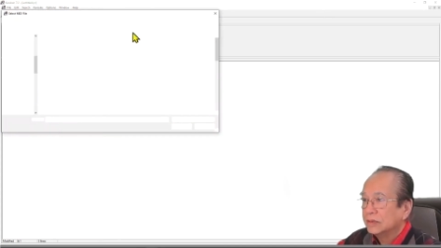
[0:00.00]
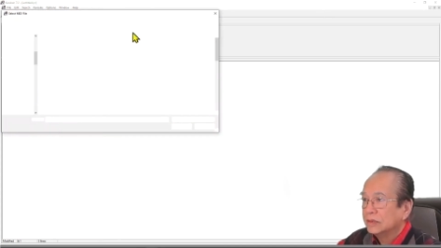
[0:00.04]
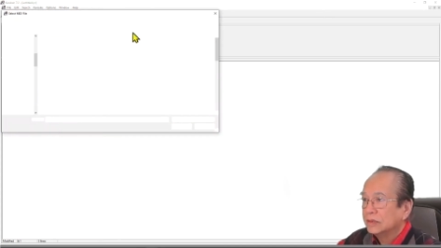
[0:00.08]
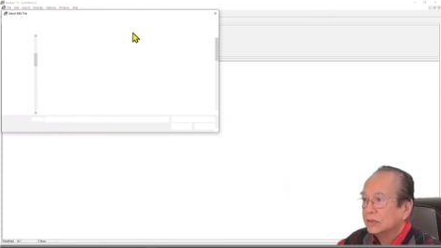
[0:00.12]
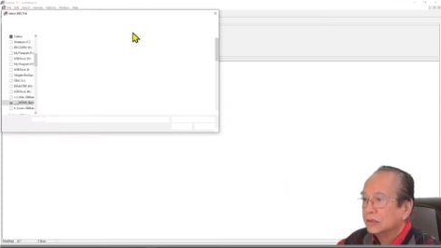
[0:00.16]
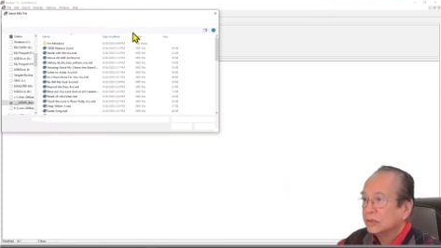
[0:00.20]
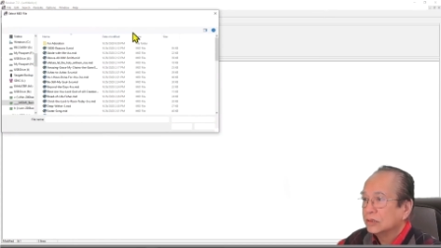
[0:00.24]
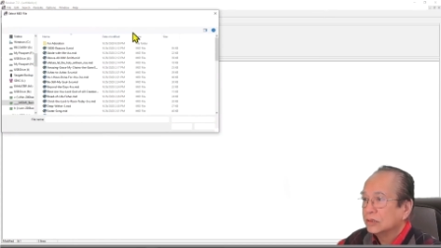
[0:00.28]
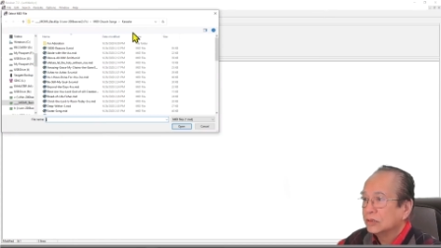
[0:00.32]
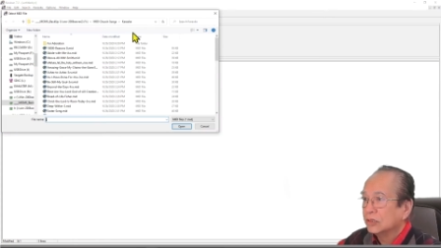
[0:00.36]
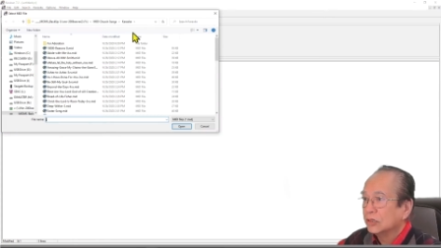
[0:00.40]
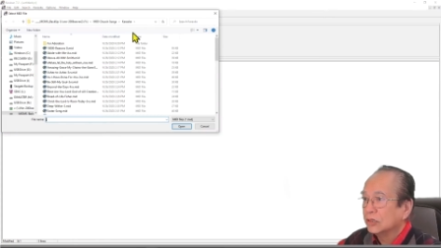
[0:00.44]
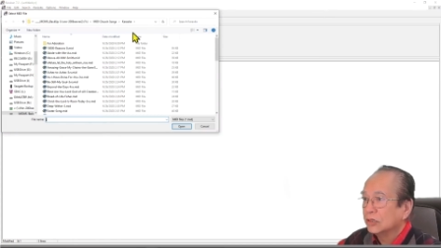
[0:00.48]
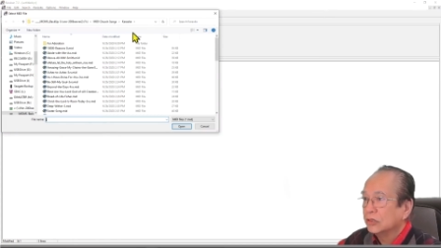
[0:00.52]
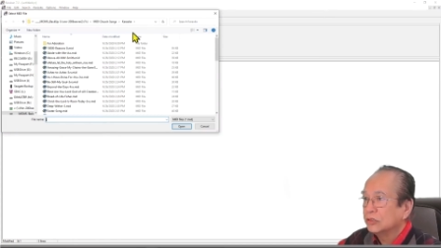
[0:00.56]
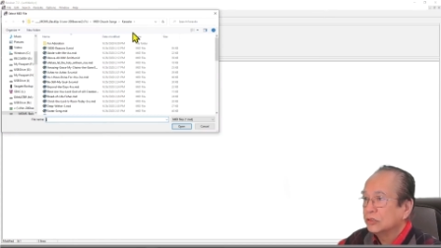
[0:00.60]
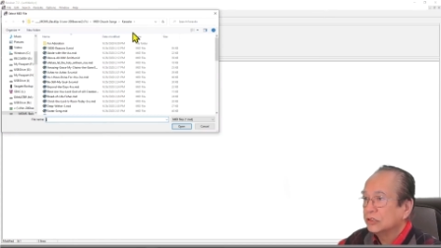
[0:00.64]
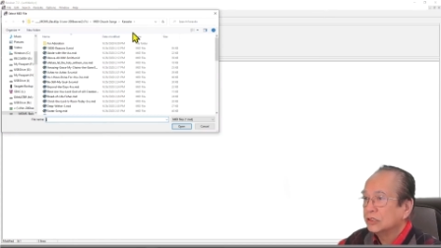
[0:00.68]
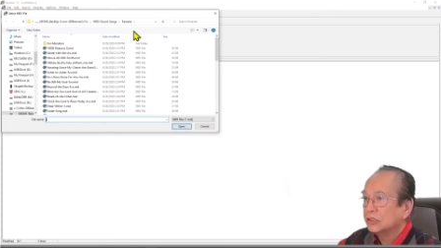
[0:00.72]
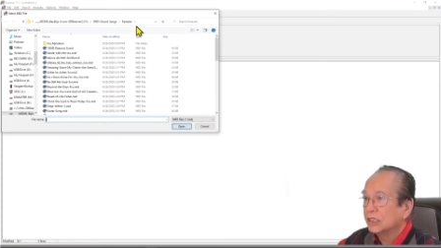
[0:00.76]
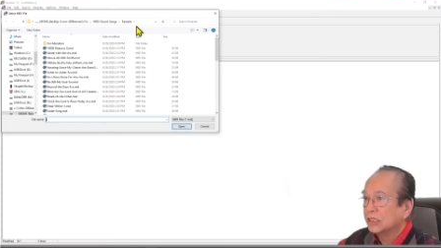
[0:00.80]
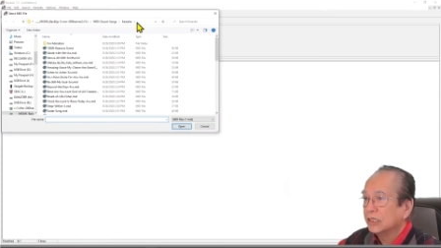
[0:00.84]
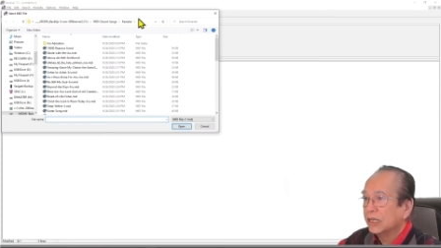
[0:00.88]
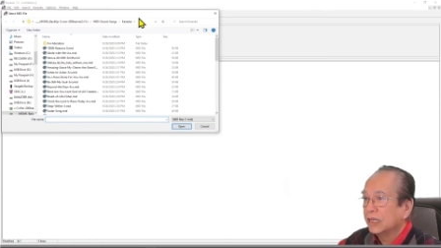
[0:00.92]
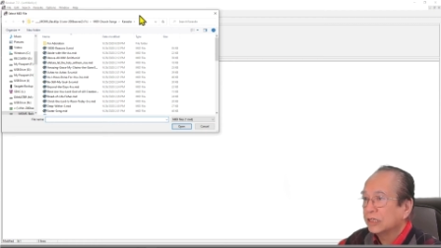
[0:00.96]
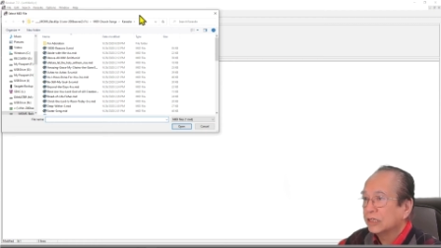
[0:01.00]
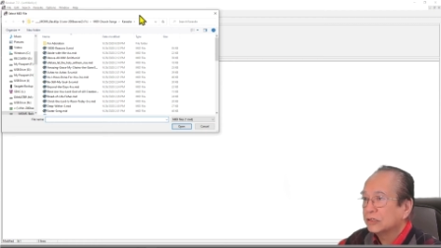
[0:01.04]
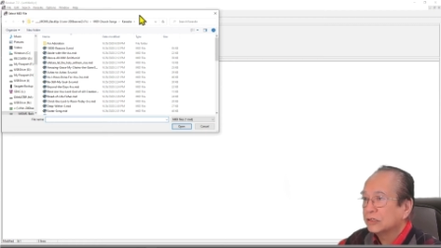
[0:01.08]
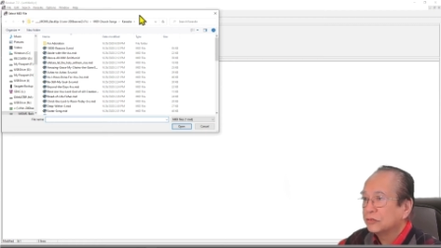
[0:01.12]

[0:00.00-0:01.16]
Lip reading: So you select